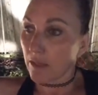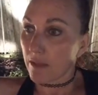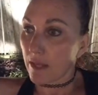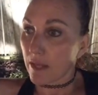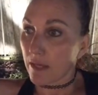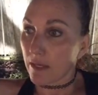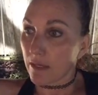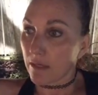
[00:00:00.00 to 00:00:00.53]

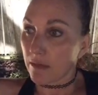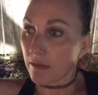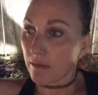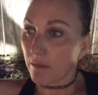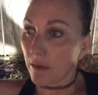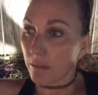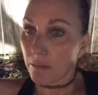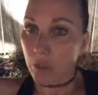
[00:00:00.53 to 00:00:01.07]
that
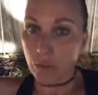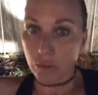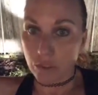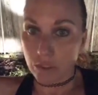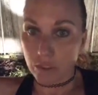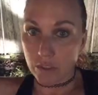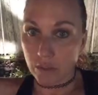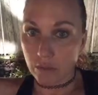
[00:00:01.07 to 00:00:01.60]

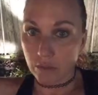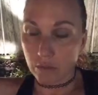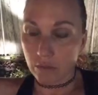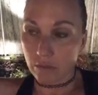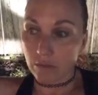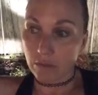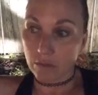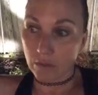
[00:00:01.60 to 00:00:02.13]
almost
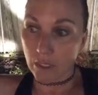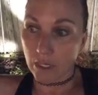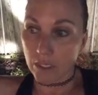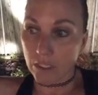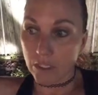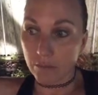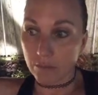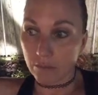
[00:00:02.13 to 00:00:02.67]

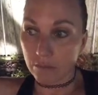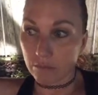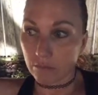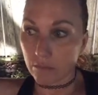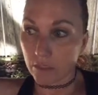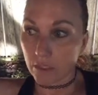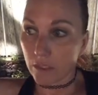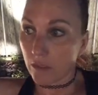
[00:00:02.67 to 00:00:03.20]

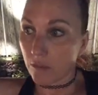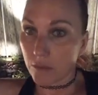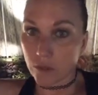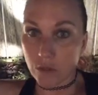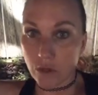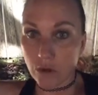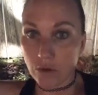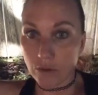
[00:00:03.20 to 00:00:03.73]

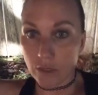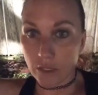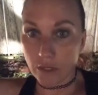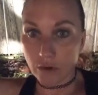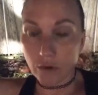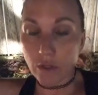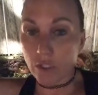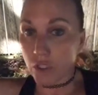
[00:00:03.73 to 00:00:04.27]
all the
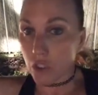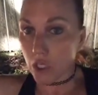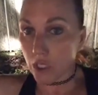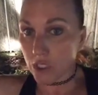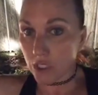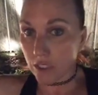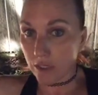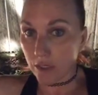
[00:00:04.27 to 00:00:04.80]
new
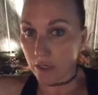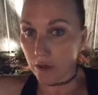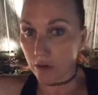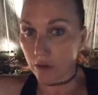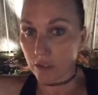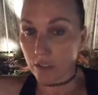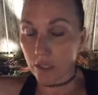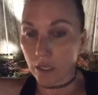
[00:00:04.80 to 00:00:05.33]
construction that
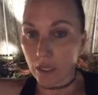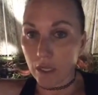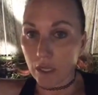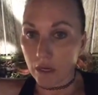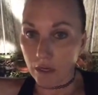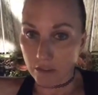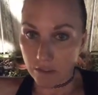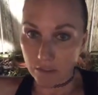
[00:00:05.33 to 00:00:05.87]
aren't
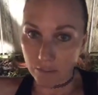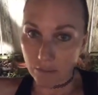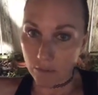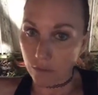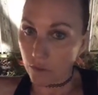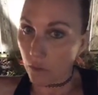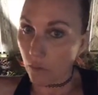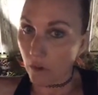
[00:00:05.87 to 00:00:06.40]
custom
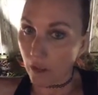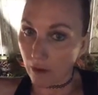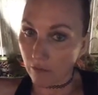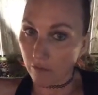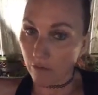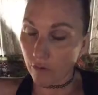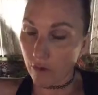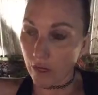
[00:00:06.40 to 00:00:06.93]
built don't
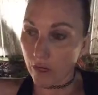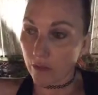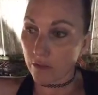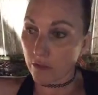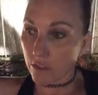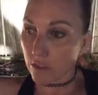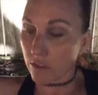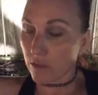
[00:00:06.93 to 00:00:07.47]
have, okay?
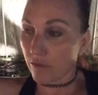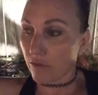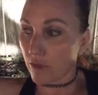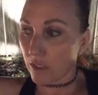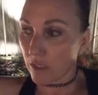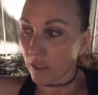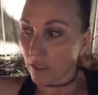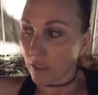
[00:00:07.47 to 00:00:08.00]
And just
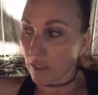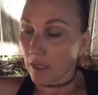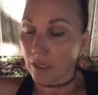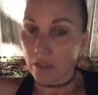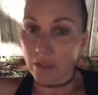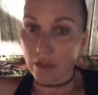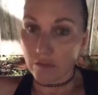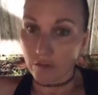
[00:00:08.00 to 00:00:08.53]
different
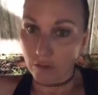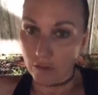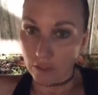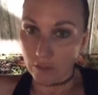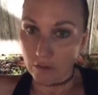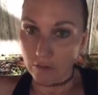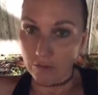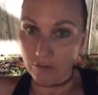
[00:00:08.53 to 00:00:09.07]
level
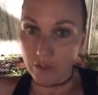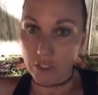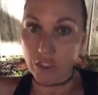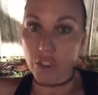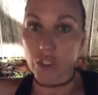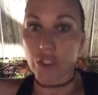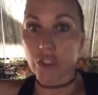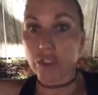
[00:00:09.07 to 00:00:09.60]
of
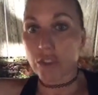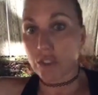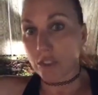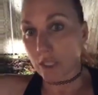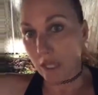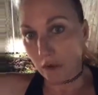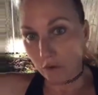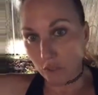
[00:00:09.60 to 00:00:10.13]

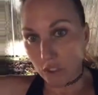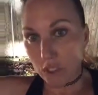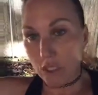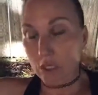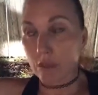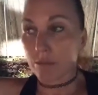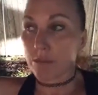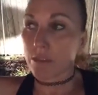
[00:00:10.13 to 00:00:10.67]
fixtures,
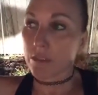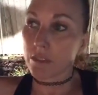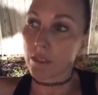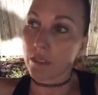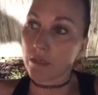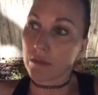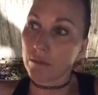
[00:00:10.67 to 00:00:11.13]
countertops,